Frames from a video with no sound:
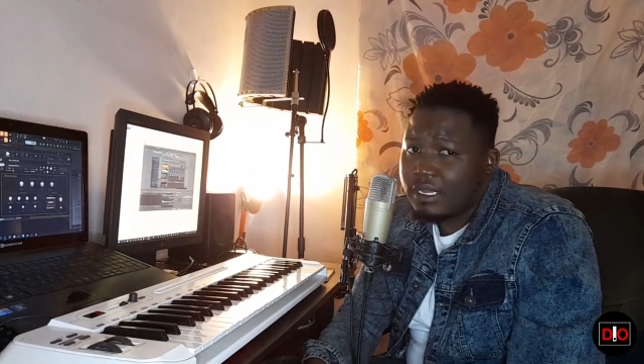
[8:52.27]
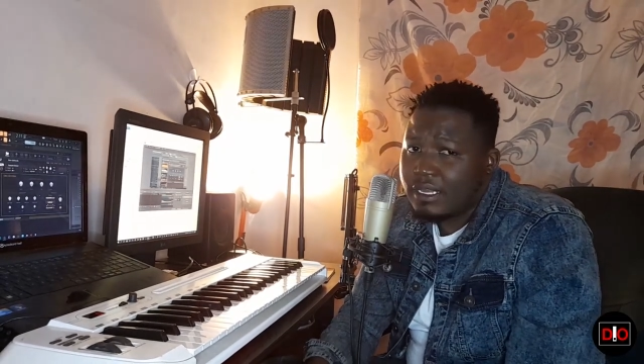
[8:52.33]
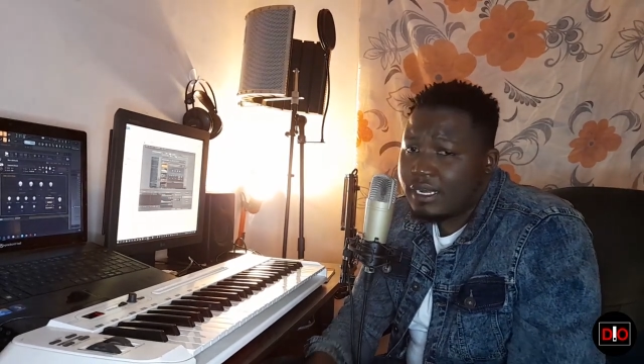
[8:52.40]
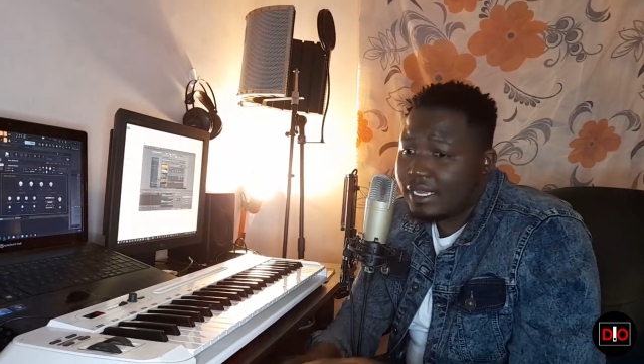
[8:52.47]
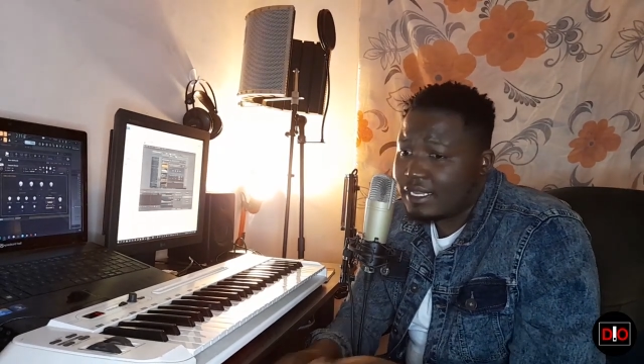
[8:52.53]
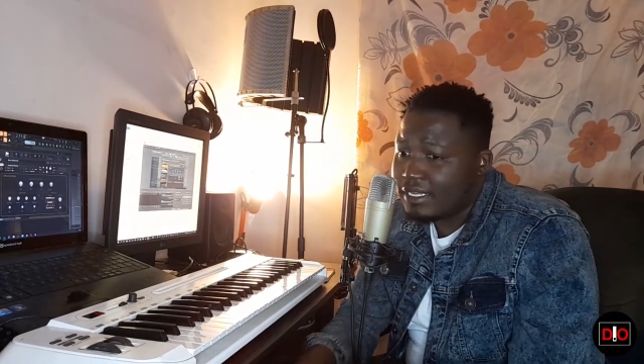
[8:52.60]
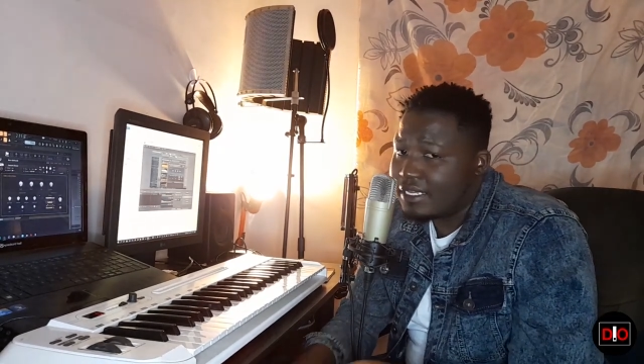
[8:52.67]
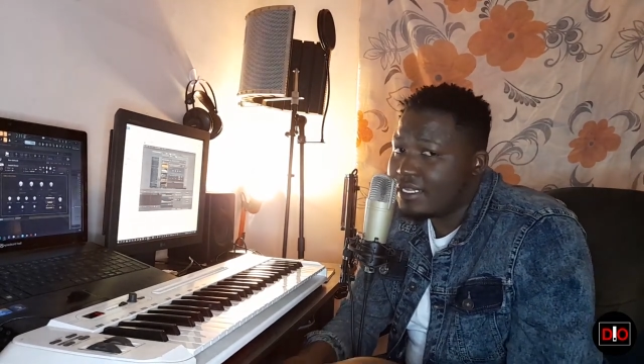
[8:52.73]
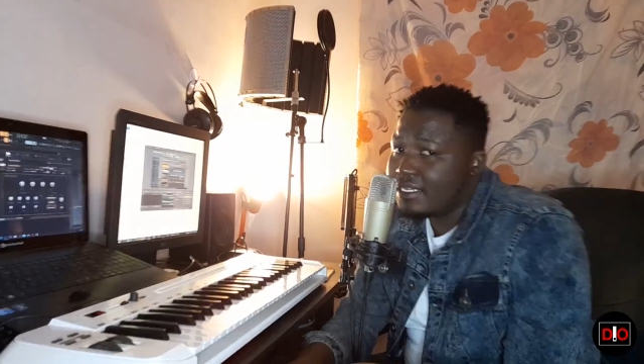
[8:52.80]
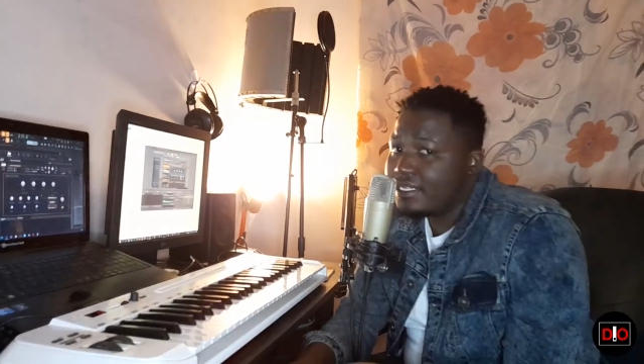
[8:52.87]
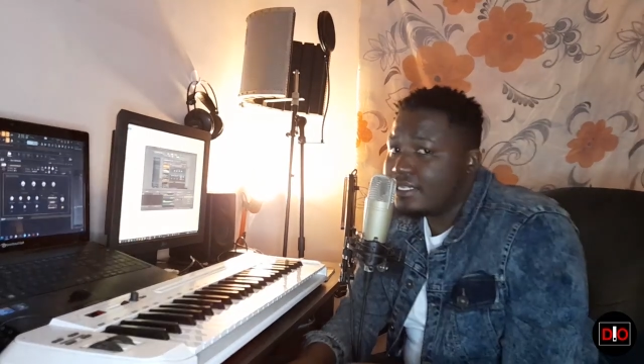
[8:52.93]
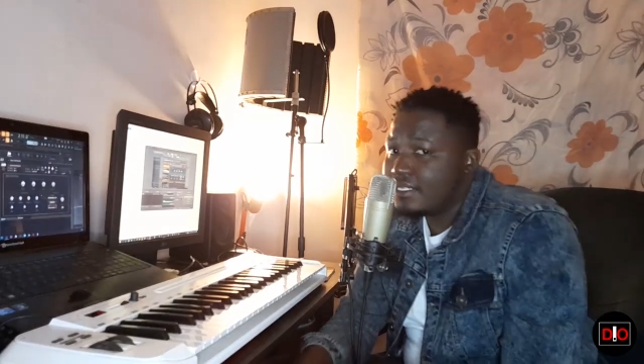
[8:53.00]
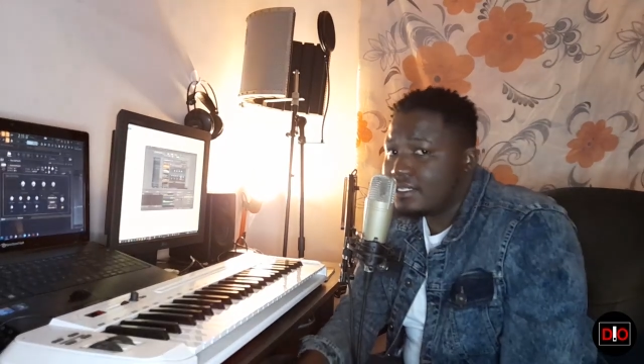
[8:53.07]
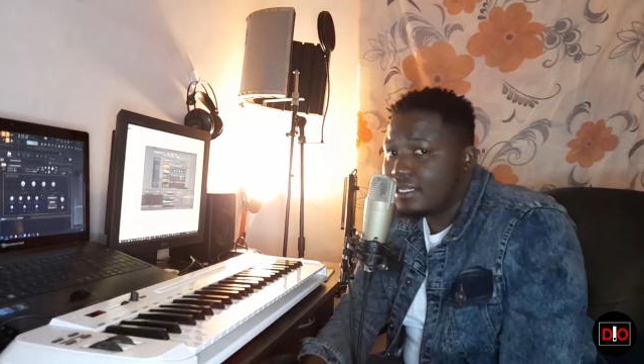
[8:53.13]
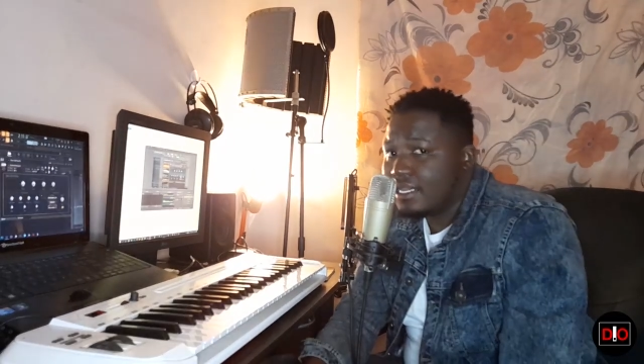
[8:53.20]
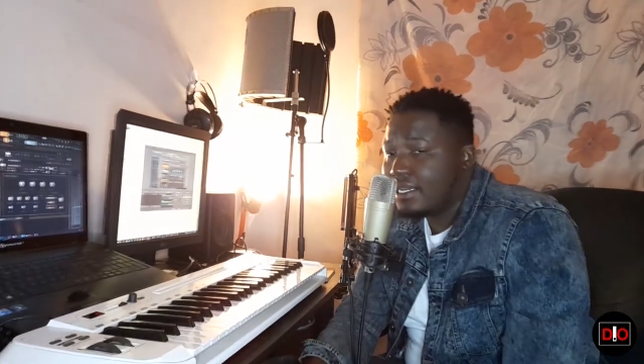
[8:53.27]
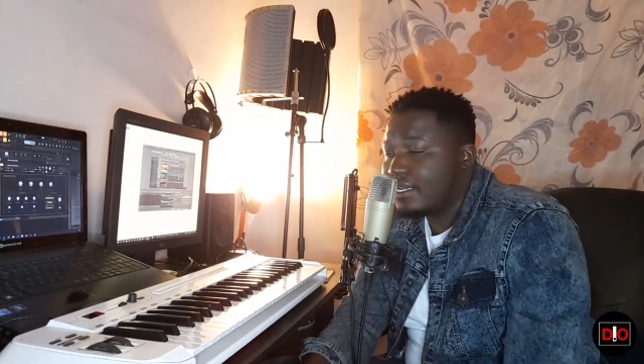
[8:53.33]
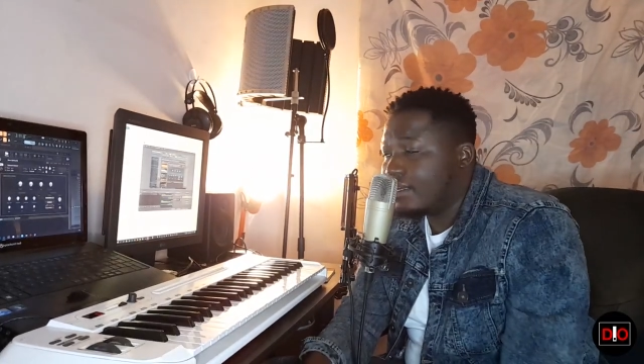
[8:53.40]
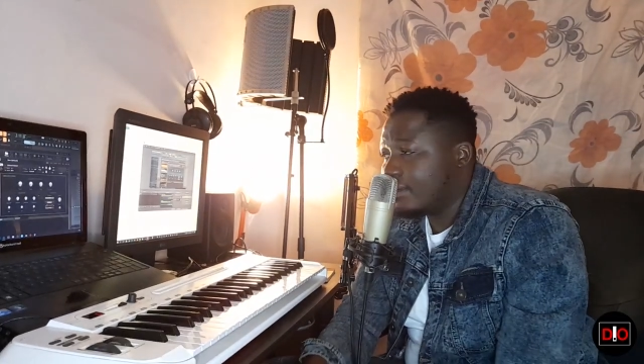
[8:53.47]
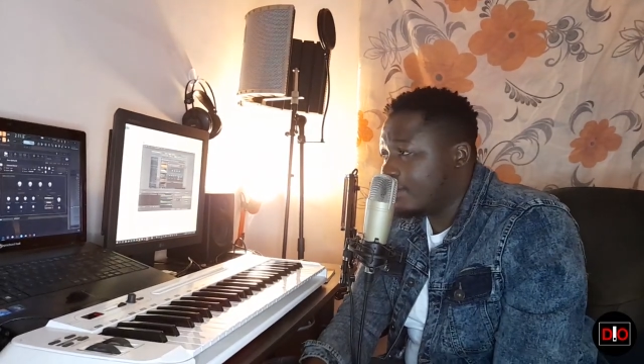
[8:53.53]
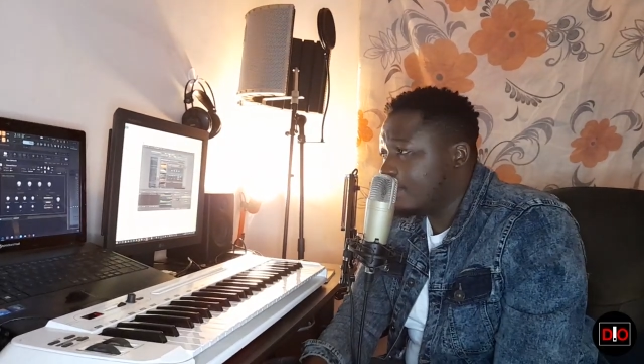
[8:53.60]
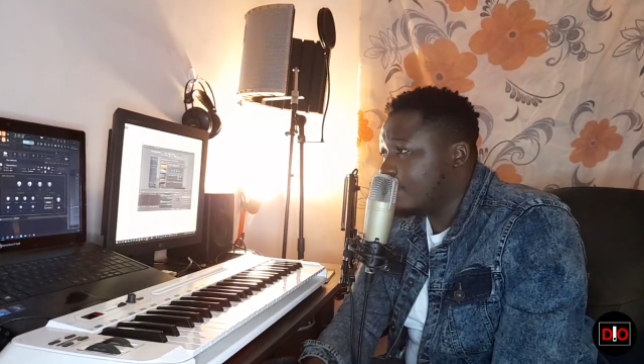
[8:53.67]
like keys,
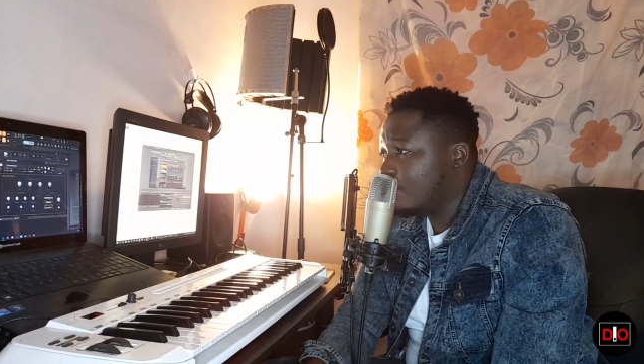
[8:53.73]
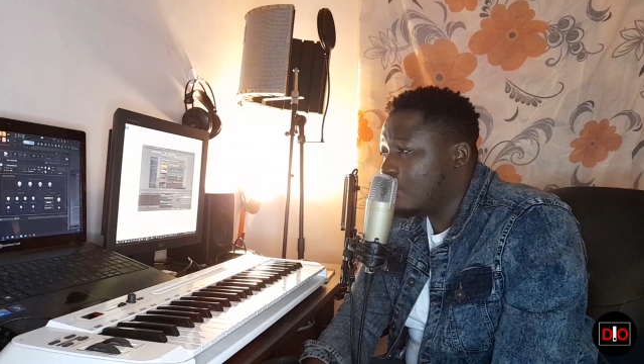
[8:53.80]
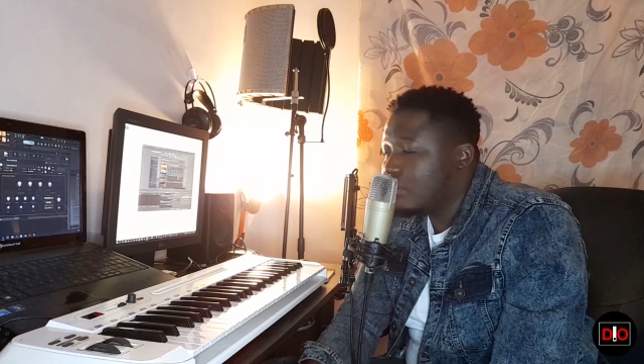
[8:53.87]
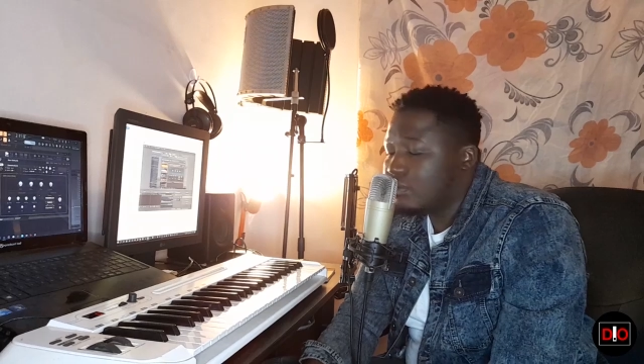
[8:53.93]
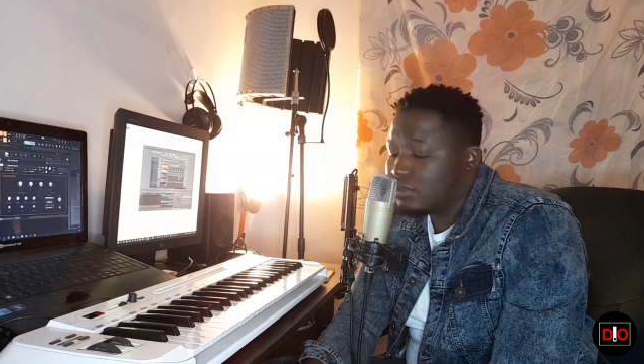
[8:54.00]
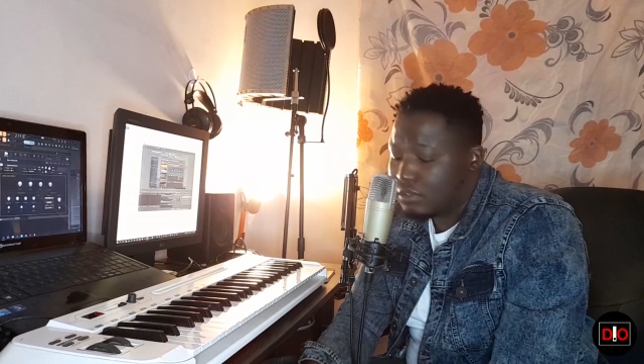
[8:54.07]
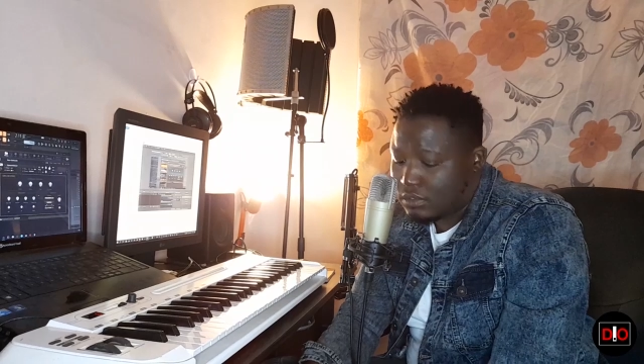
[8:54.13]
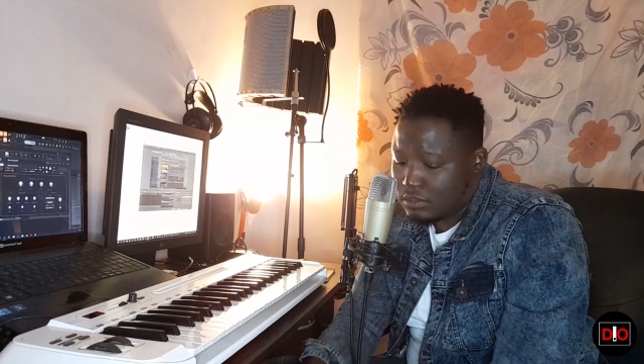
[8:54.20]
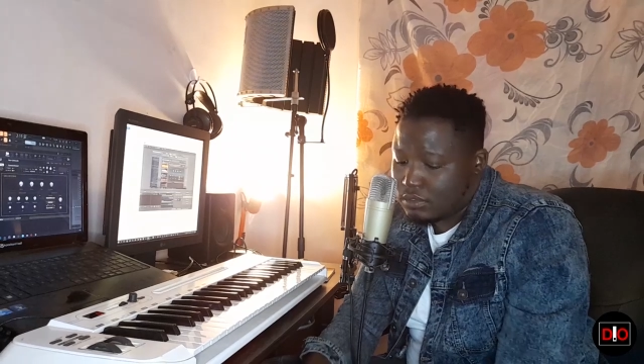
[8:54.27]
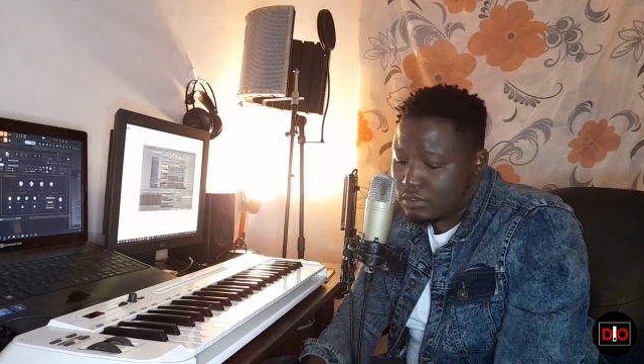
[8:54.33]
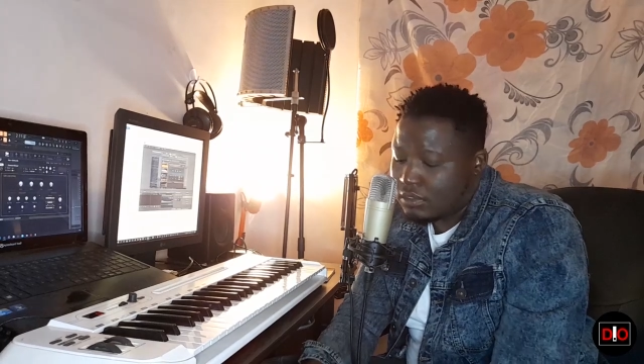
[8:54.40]
like notes,